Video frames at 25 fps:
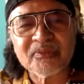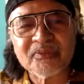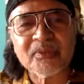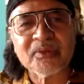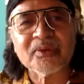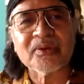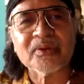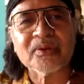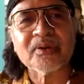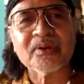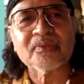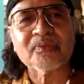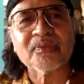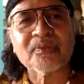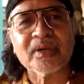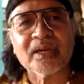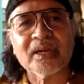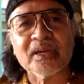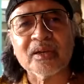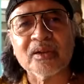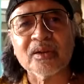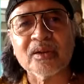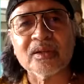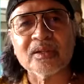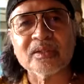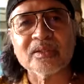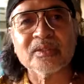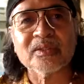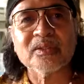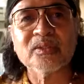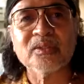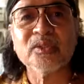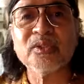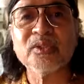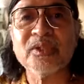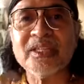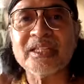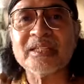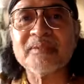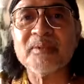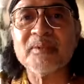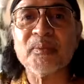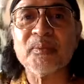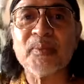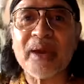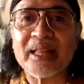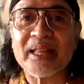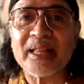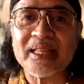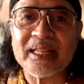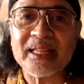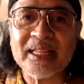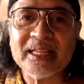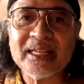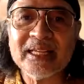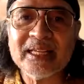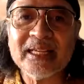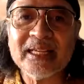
for a long. Do you hear me well?